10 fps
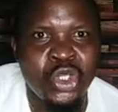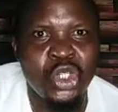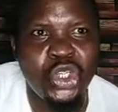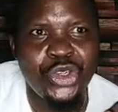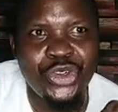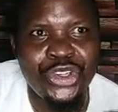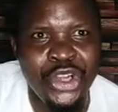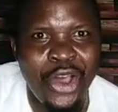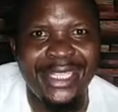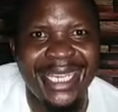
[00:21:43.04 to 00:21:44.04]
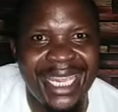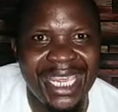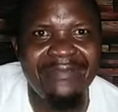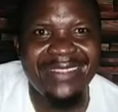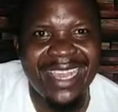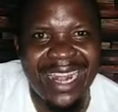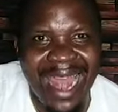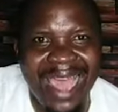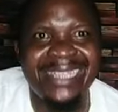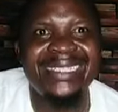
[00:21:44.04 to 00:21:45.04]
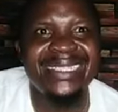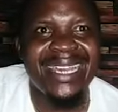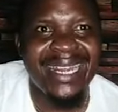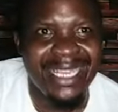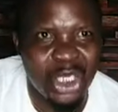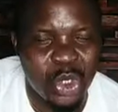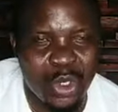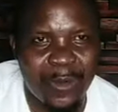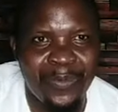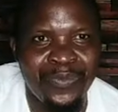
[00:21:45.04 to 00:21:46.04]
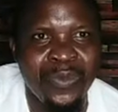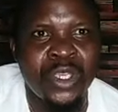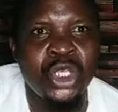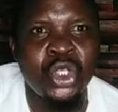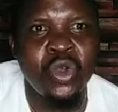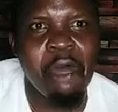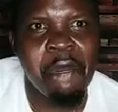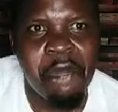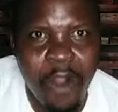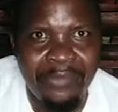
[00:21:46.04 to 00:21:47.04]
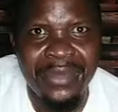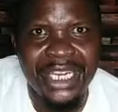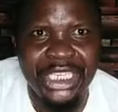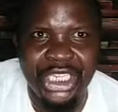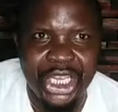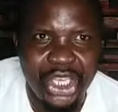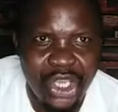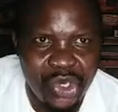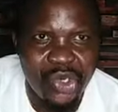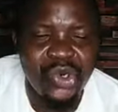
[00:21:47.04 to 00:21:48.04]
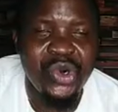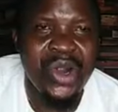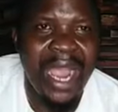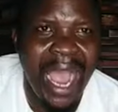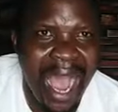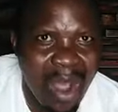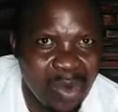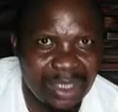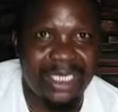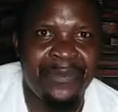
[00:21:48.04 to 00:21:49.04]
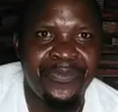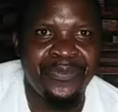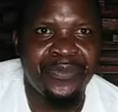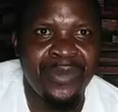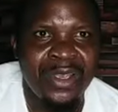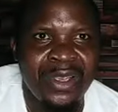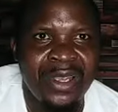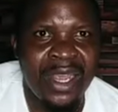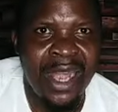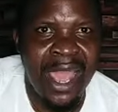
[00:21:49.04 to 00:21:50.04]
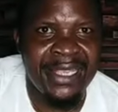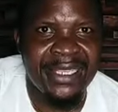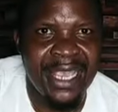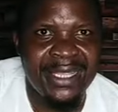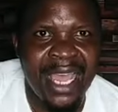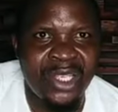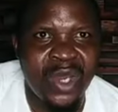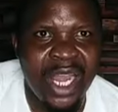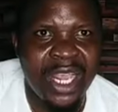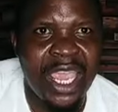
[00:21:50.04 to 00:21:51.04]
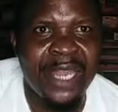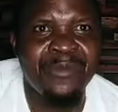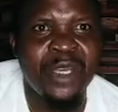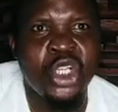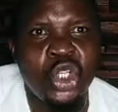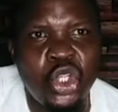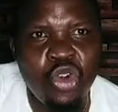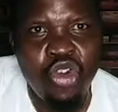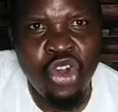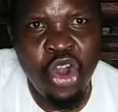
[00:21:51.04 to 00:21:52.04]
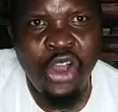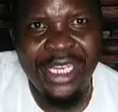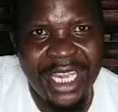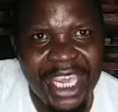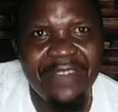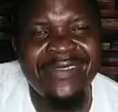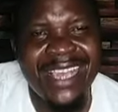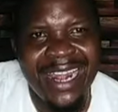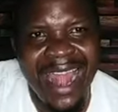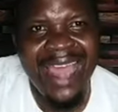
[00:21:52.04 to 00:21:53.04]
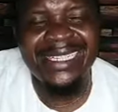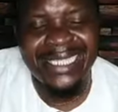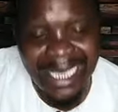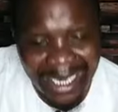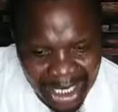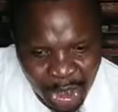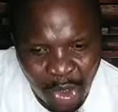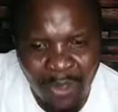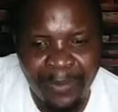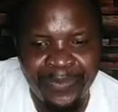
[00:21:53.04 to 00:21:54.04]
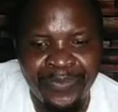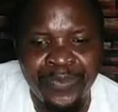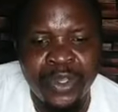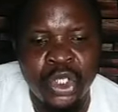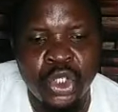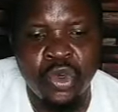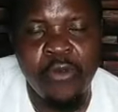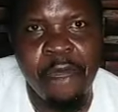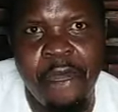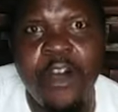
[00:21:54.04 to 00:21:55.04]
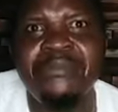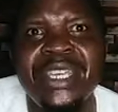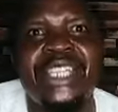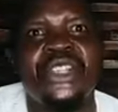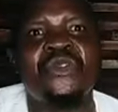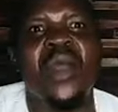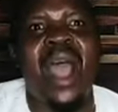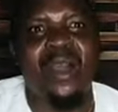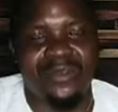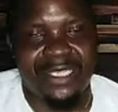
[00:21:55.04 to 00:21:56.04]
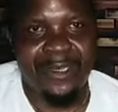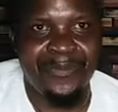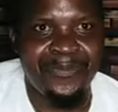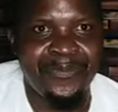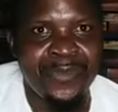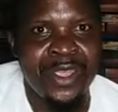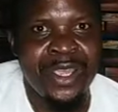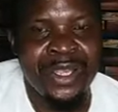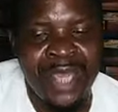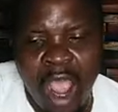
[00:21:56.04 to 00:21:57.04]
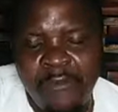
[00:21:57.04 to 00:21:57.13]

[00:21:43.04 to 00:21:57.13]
Do not give the land the reason to vomit you out. Can I say that one again? do not give the land the reason to vomit you out. Now,